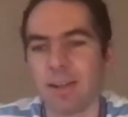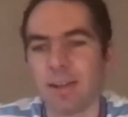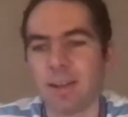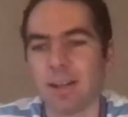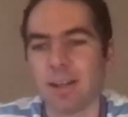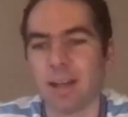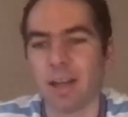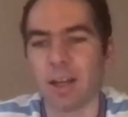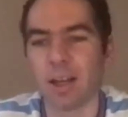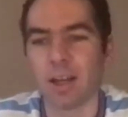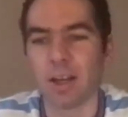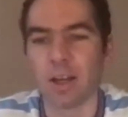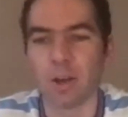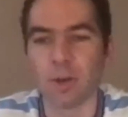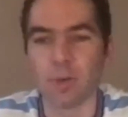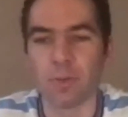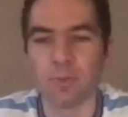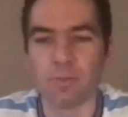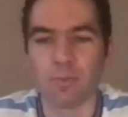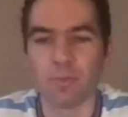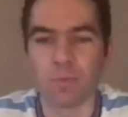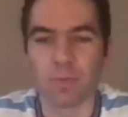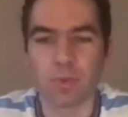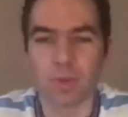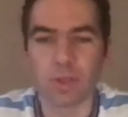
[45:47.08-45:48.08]

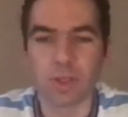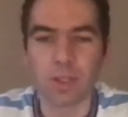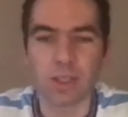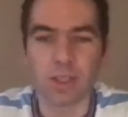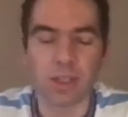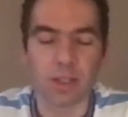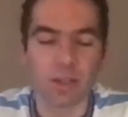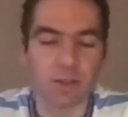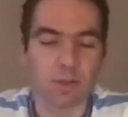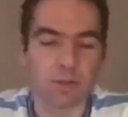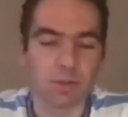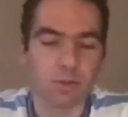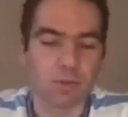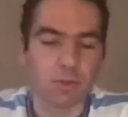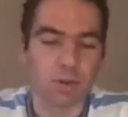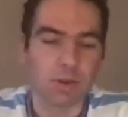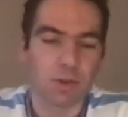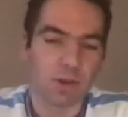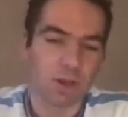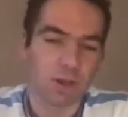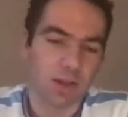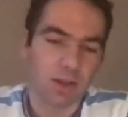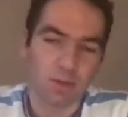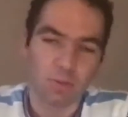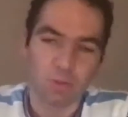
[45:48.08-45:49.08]
Um, you know,
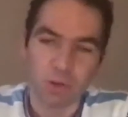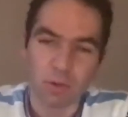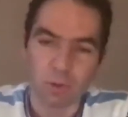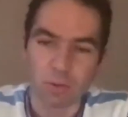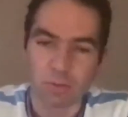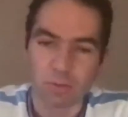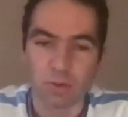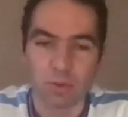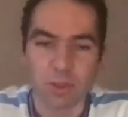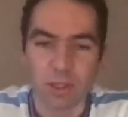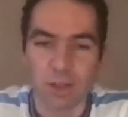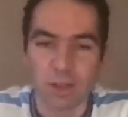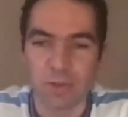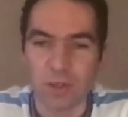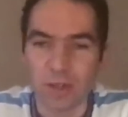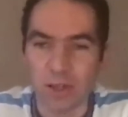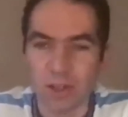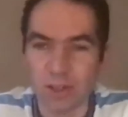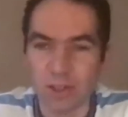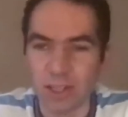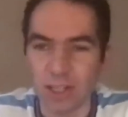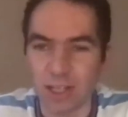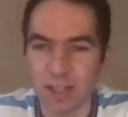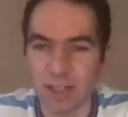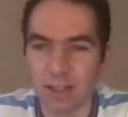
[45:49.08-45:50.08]
we all thought they finished
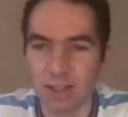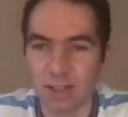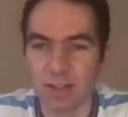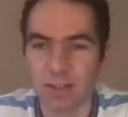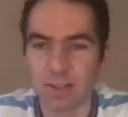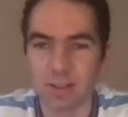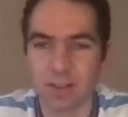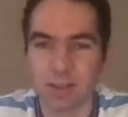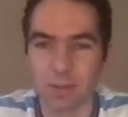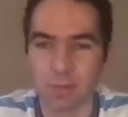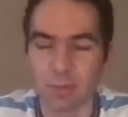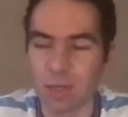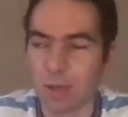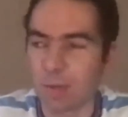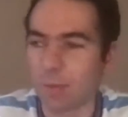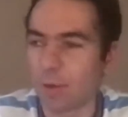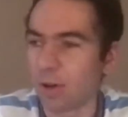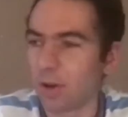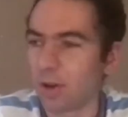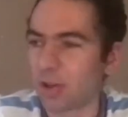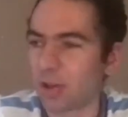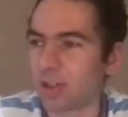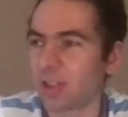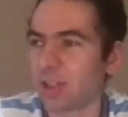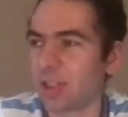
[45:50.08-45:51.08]
second, and me
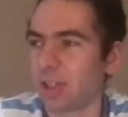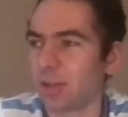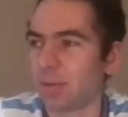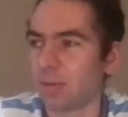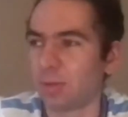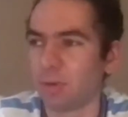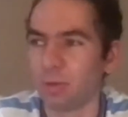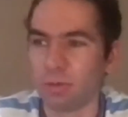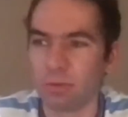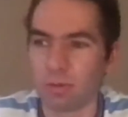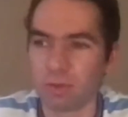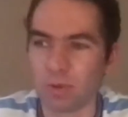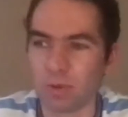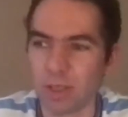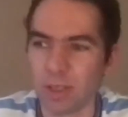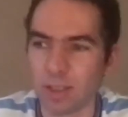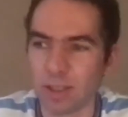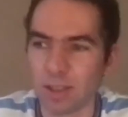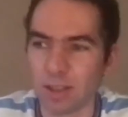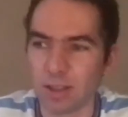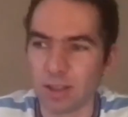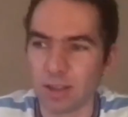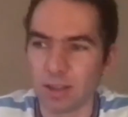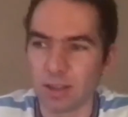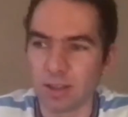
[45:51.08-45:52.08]
personally, I thought you know,
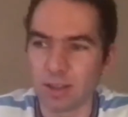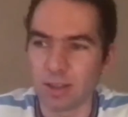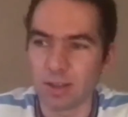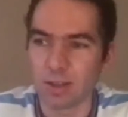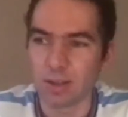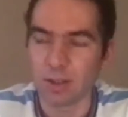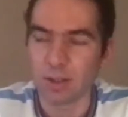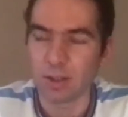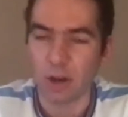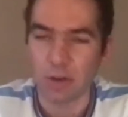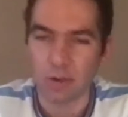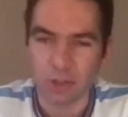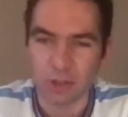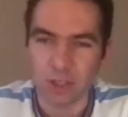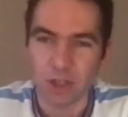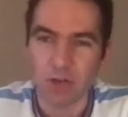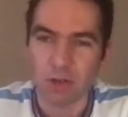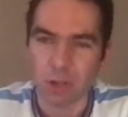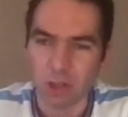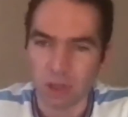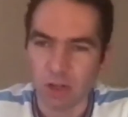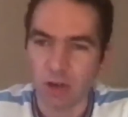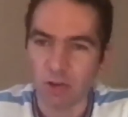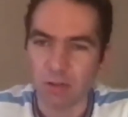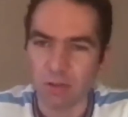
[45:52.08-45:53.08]
going so
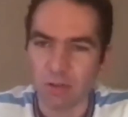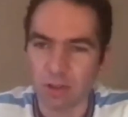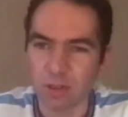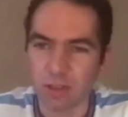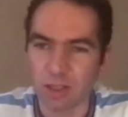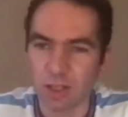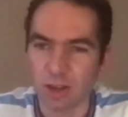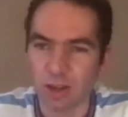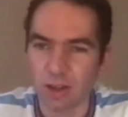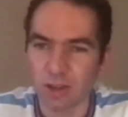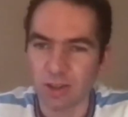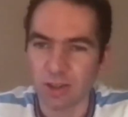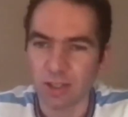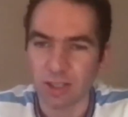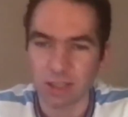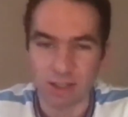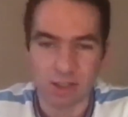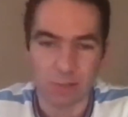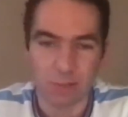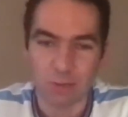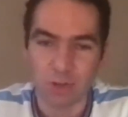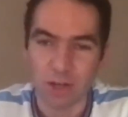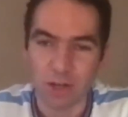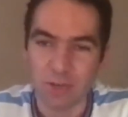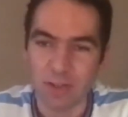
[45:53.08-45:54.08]
close last uh, the
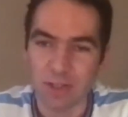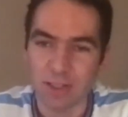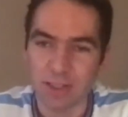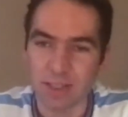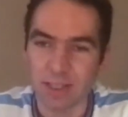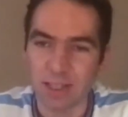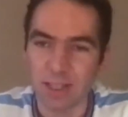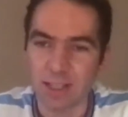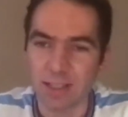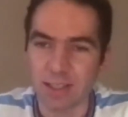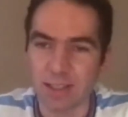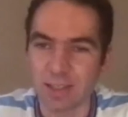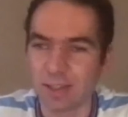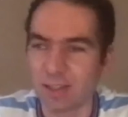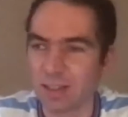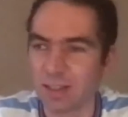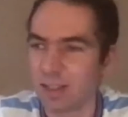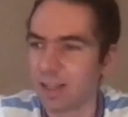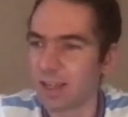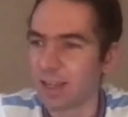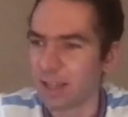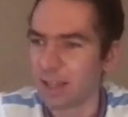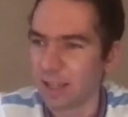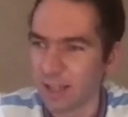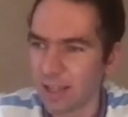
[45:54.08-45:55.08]
previous season,
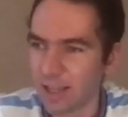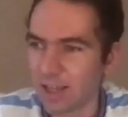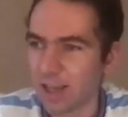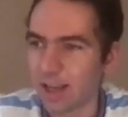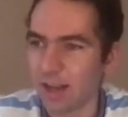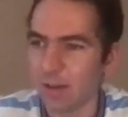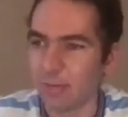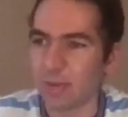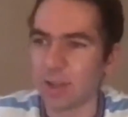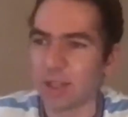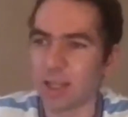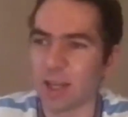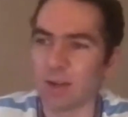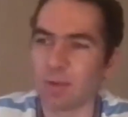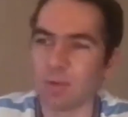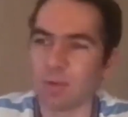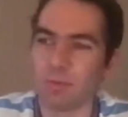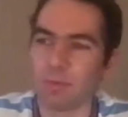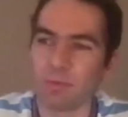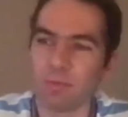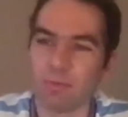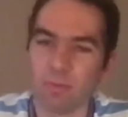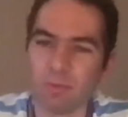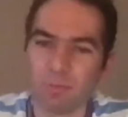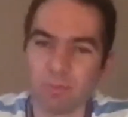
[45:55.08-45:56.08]
I think that
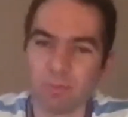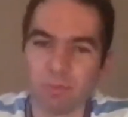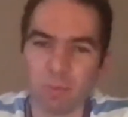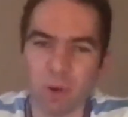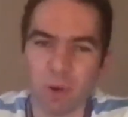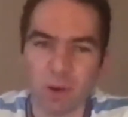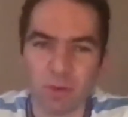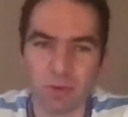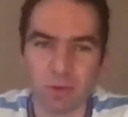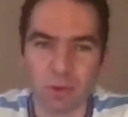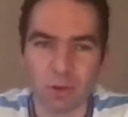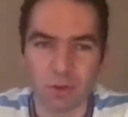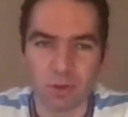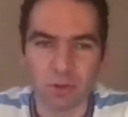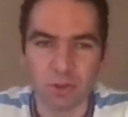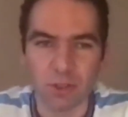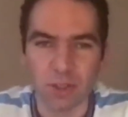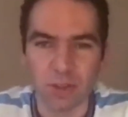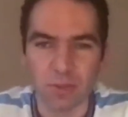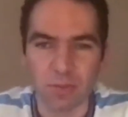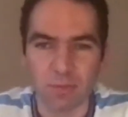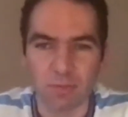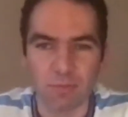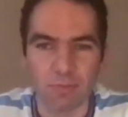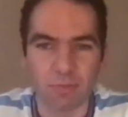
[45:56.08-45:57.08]
might have knocked
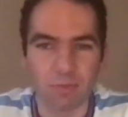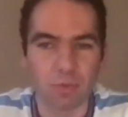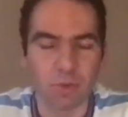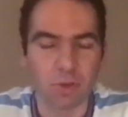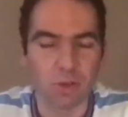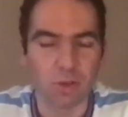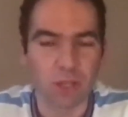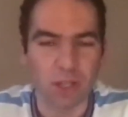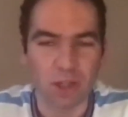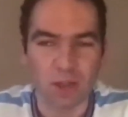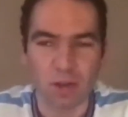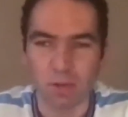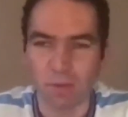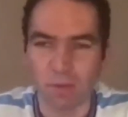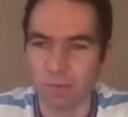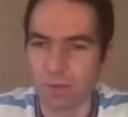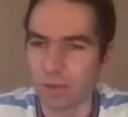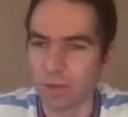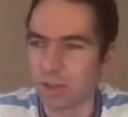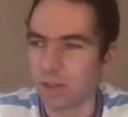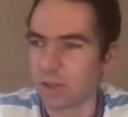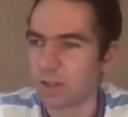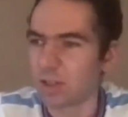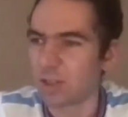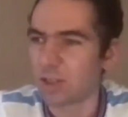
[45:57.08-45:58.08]
um, not their
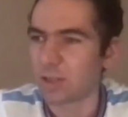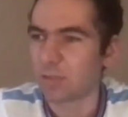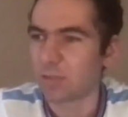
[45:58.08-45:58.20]
confidence.